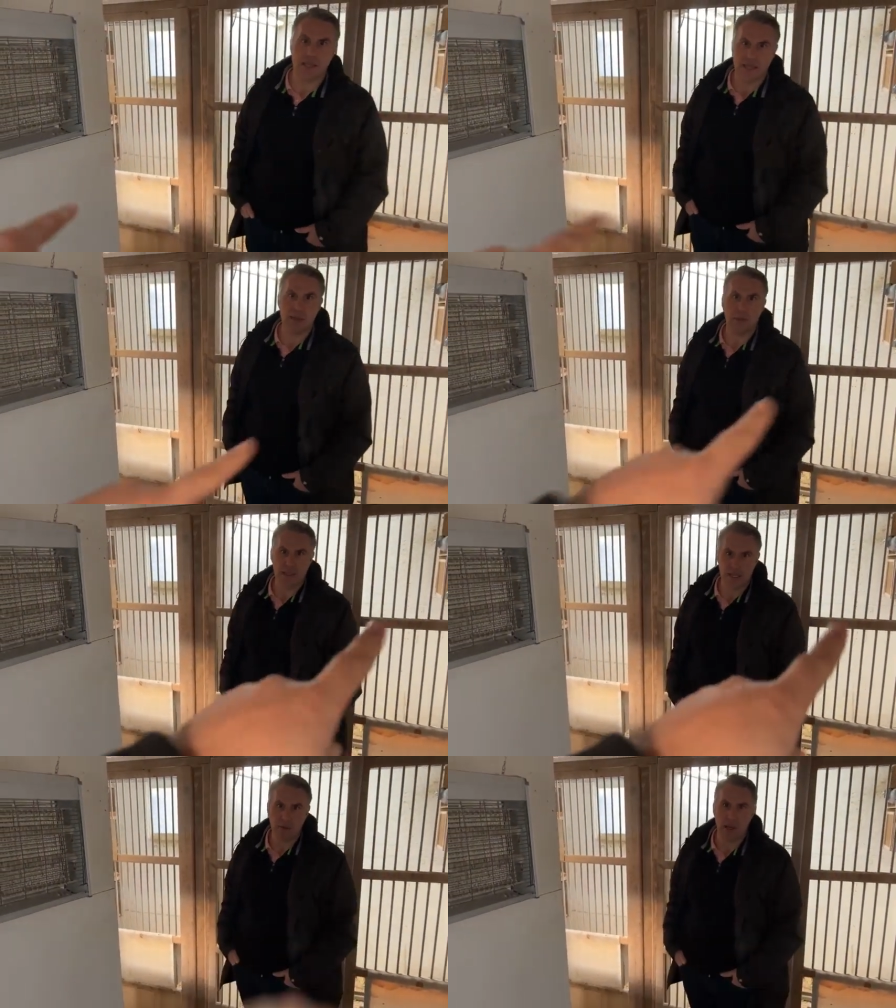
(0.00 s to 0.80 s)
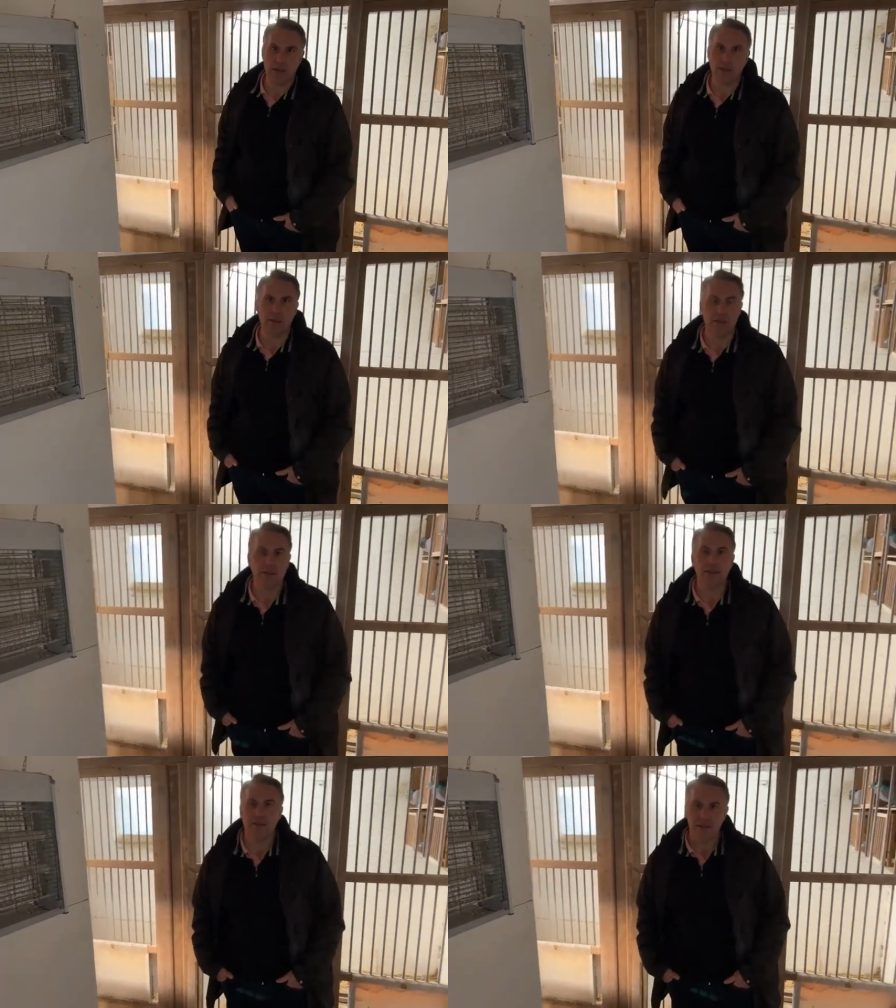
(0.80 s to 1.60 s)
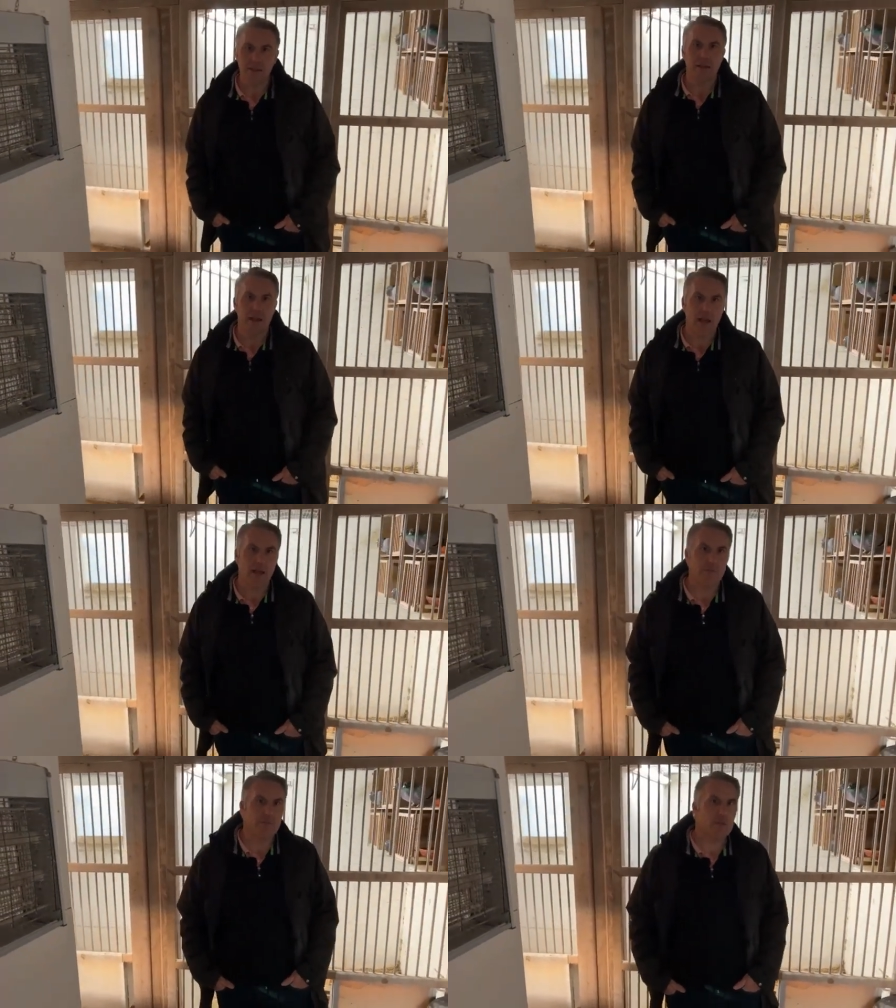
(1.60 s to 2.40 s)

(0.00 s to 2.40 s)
that day when he won. Let,